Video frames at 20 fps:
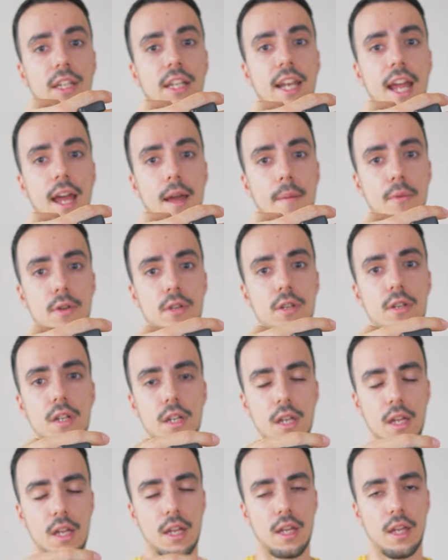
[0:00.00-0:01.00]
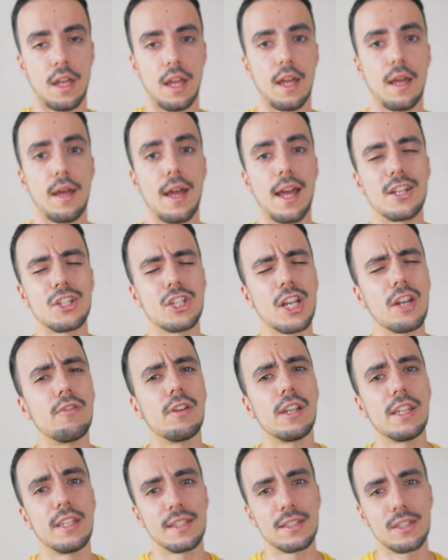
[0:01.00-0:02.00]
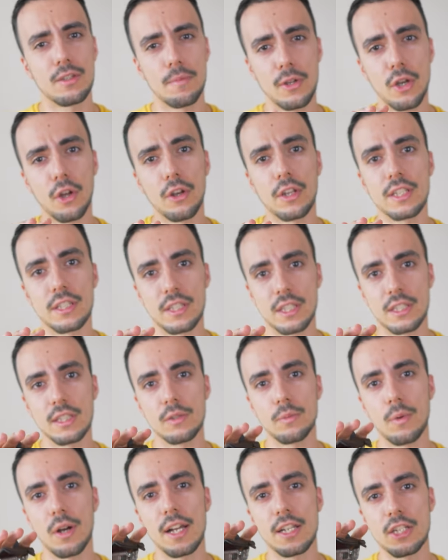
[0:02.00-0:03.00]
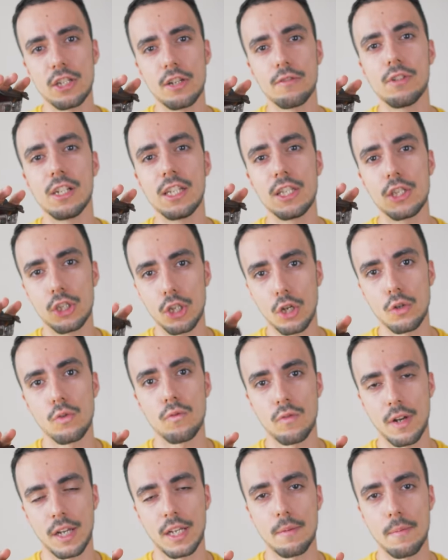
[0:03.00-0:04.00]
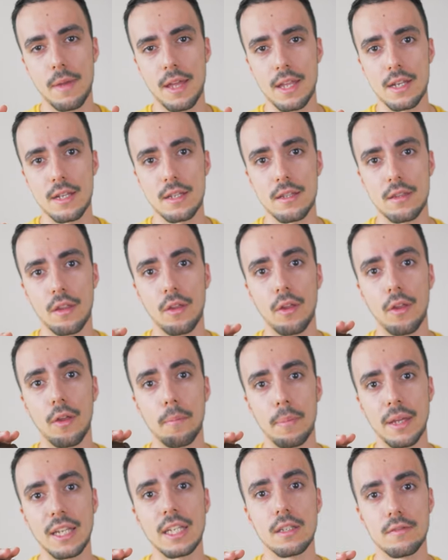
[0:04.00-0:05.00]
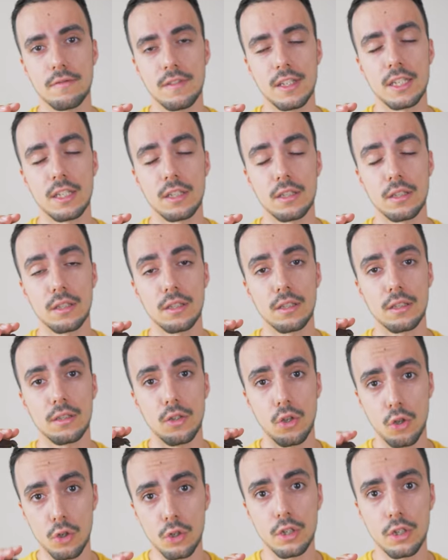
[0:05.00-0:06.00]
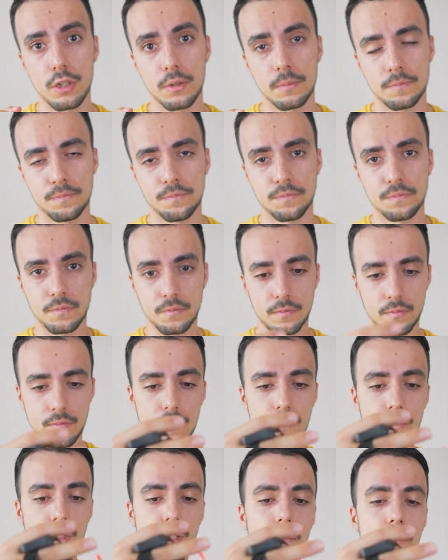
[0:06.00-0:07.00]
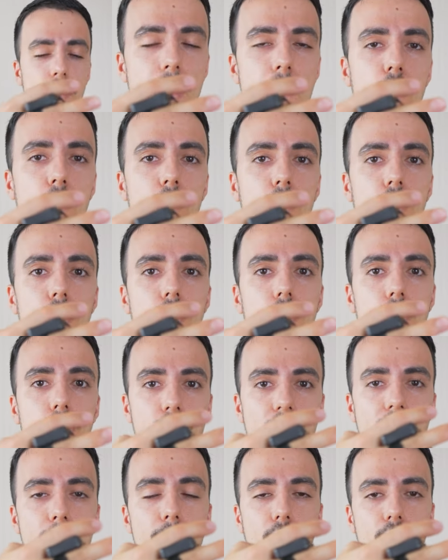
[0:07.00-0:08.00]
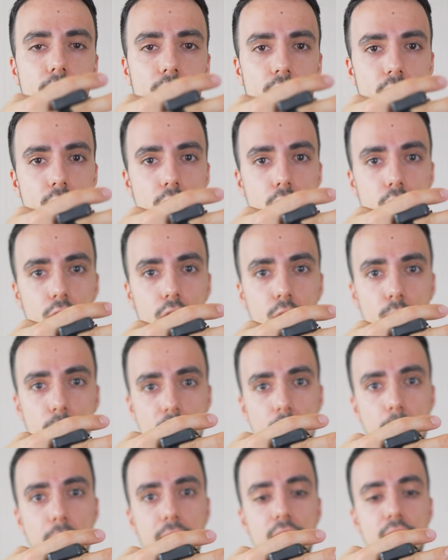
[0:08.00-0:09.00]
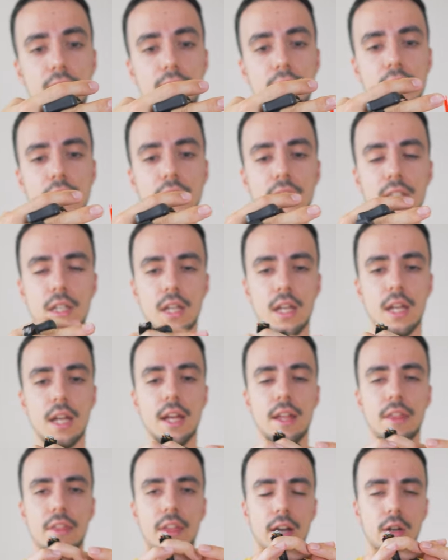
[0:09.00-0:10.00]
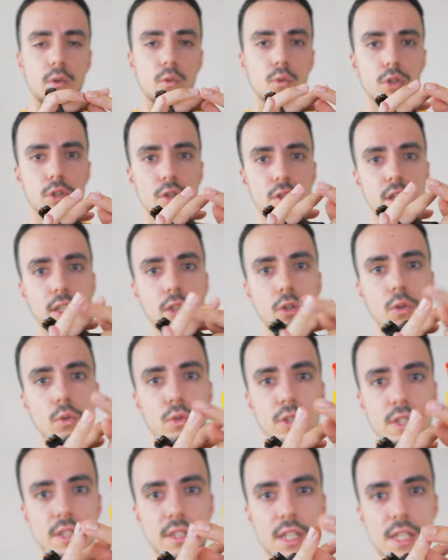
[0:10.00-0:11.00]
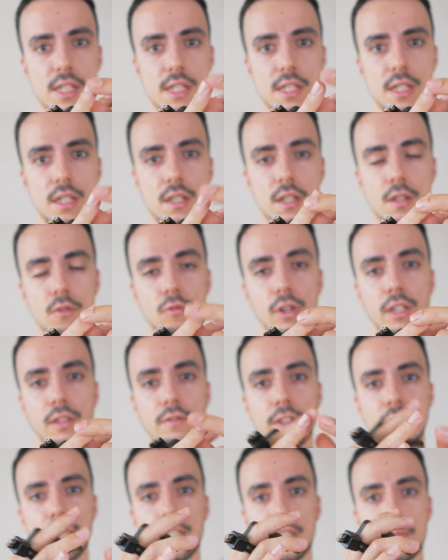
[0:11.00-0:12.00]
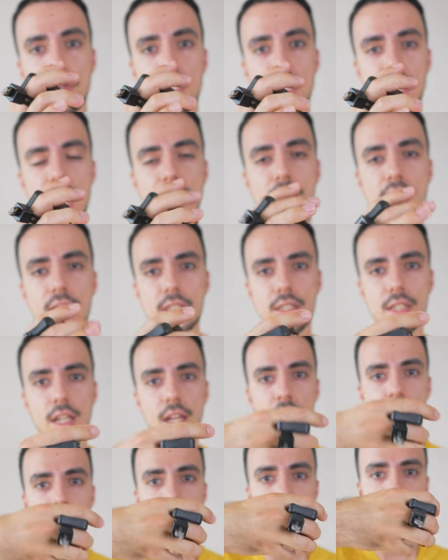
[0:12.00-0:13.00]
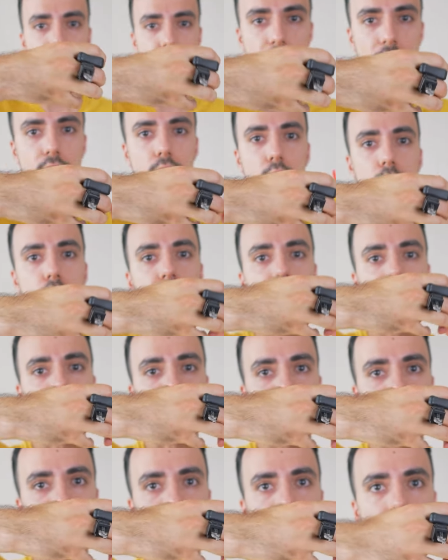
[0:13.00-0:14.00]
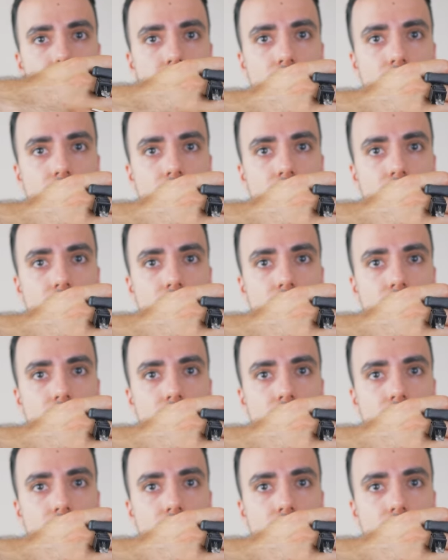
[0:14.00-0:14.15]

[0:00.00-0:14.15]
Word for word: that can happen. Uh, and generally, to be honest, this is why I generally don't recommend the pinky finger hook. People will grab onto the hook with their pinky finger. That also then causes this ring finger to be tense, and then it causes